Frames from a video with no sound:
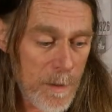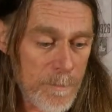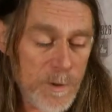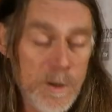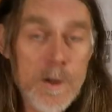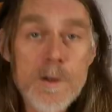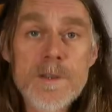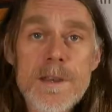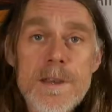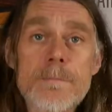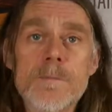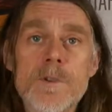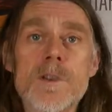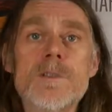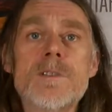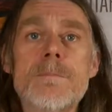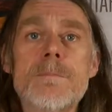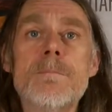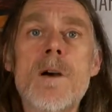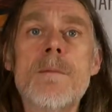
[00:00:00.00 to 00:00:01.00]

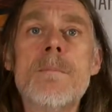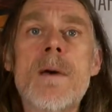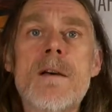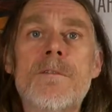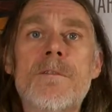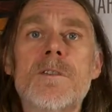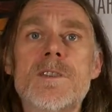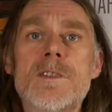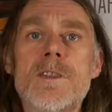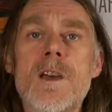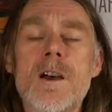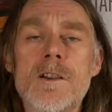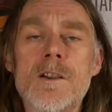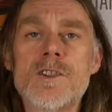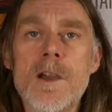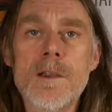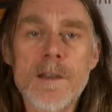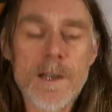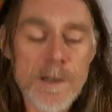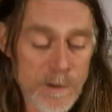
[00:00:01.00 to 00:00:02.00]
Using my methods that I'll
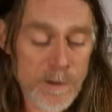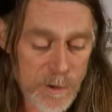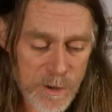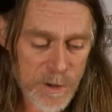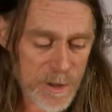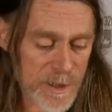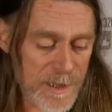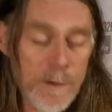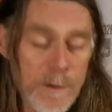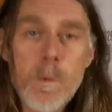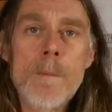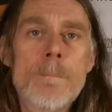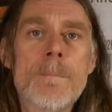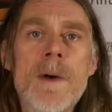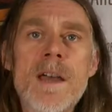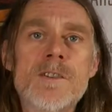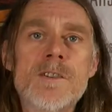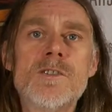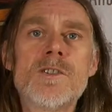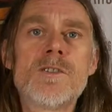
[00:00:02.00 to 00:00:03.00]
show you, you just need one
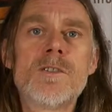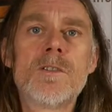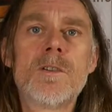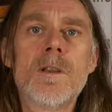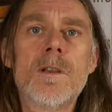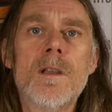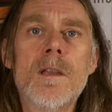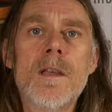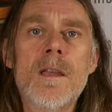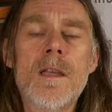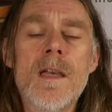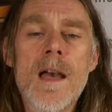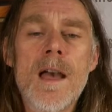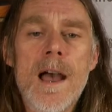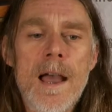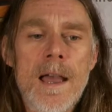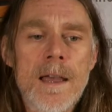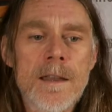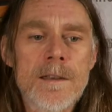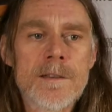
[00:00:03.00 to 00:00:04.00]
bench,
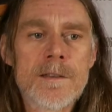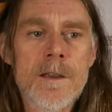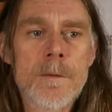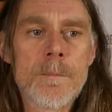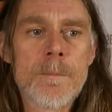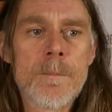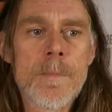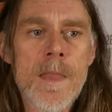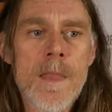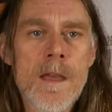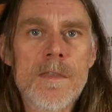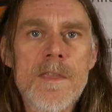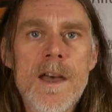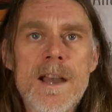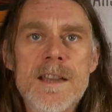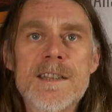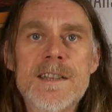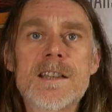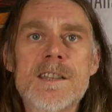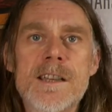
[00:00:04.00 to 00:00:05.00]
and
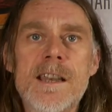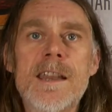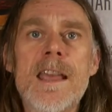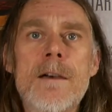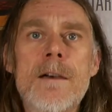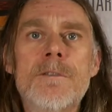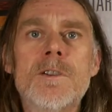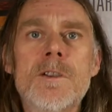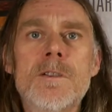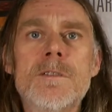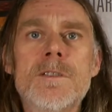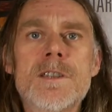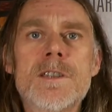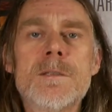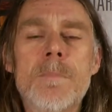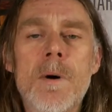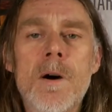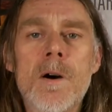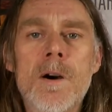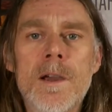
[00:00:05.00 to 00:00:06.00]
that is actually
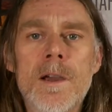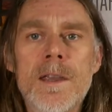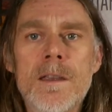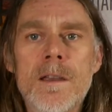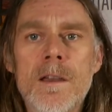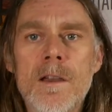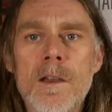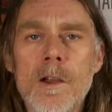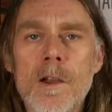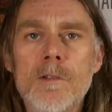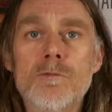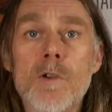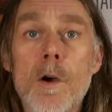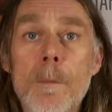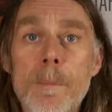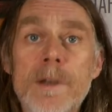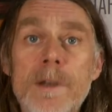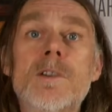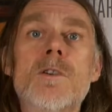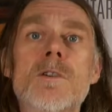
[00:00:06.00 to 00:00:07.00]
evidenced by
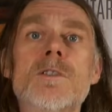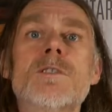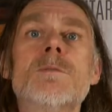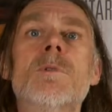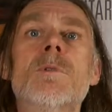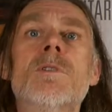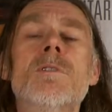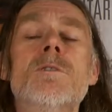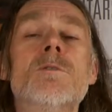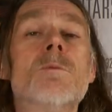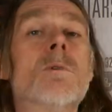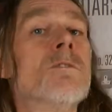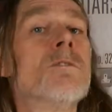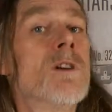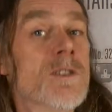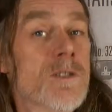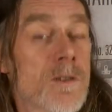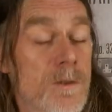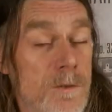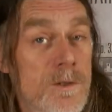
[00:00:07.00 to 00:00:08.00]
Robin Gosman, who's one of
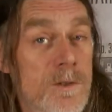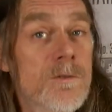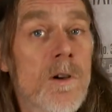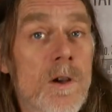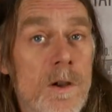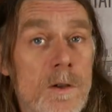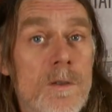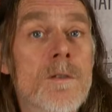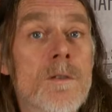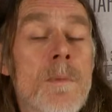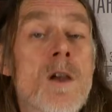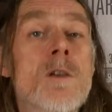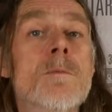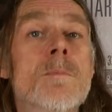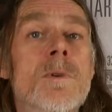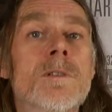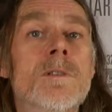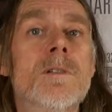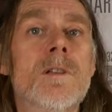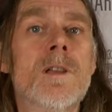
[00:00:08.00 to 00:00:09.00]
our students right at the
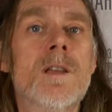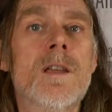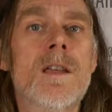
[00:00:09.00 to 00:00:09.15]
moment.